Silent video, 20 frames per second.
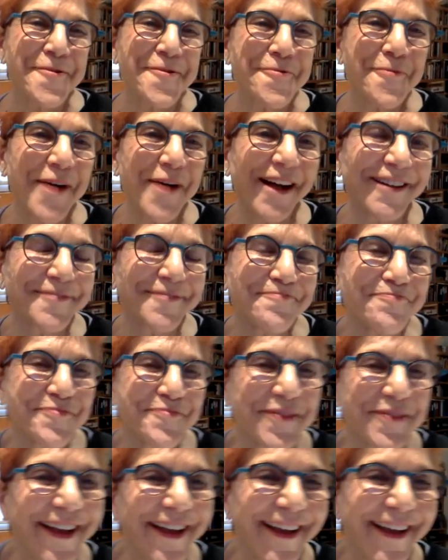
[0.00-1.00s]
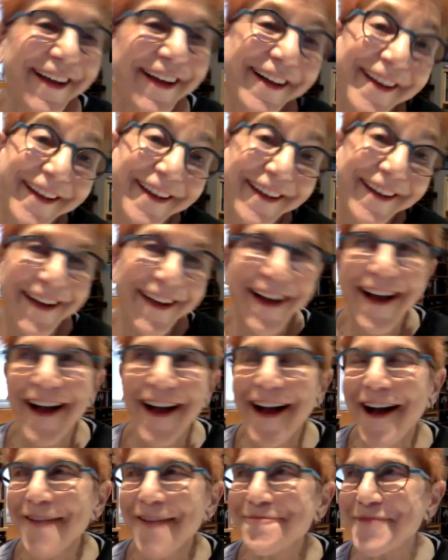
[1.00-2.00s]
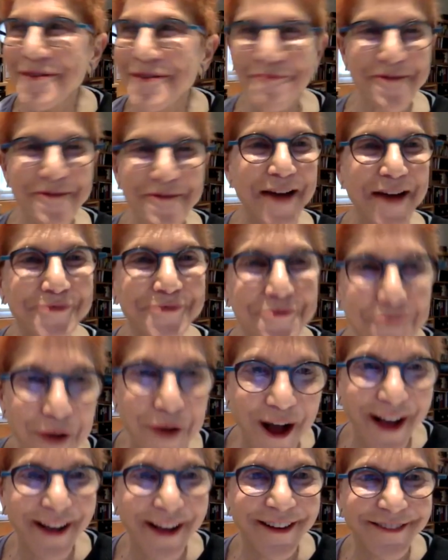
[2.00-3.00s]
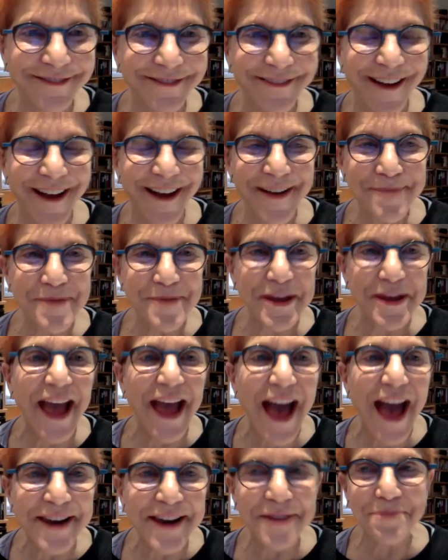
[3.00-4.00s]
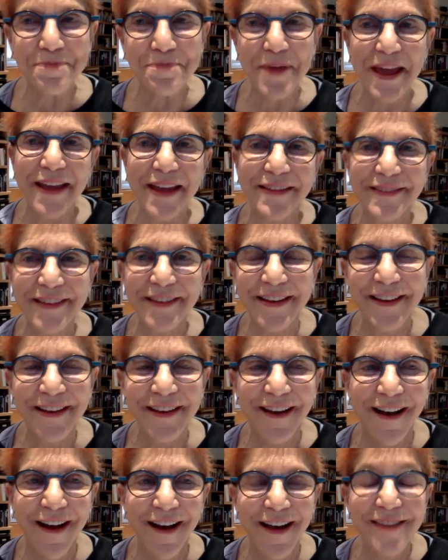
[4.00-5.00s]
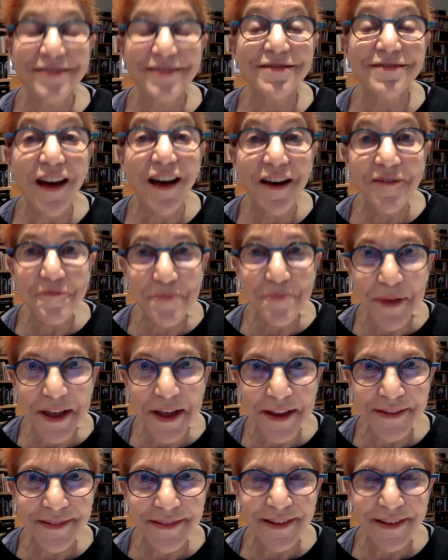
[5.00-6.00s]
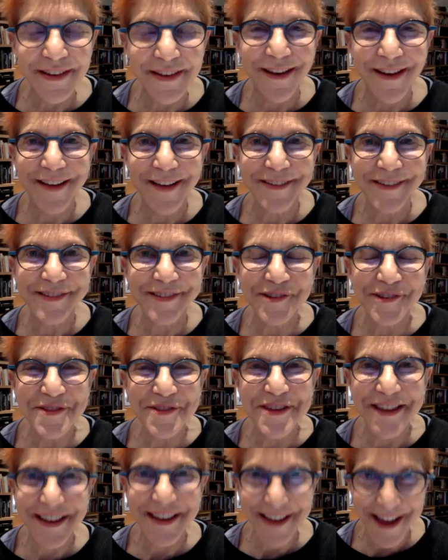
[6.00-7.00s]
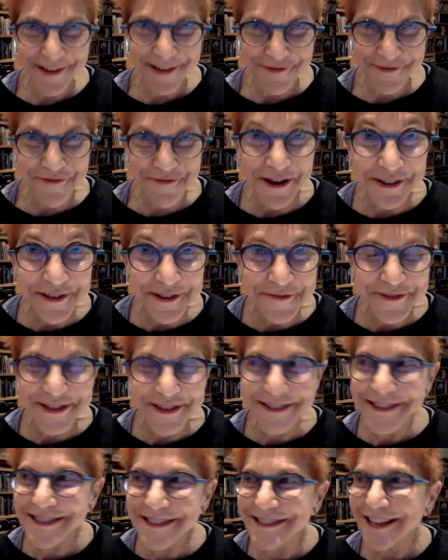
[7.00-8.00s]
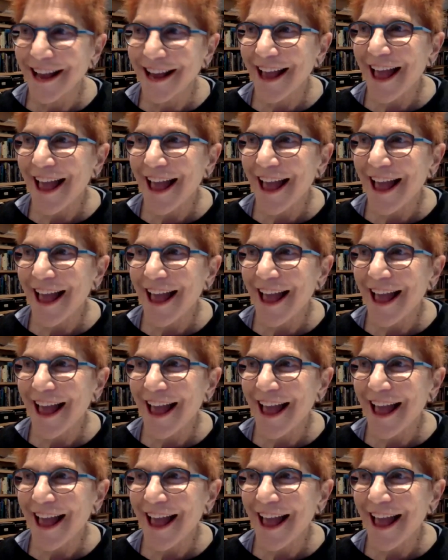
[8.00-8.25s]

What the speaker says: Well, I've been around a while. I began in painting. I love painting. I still think it has relevance.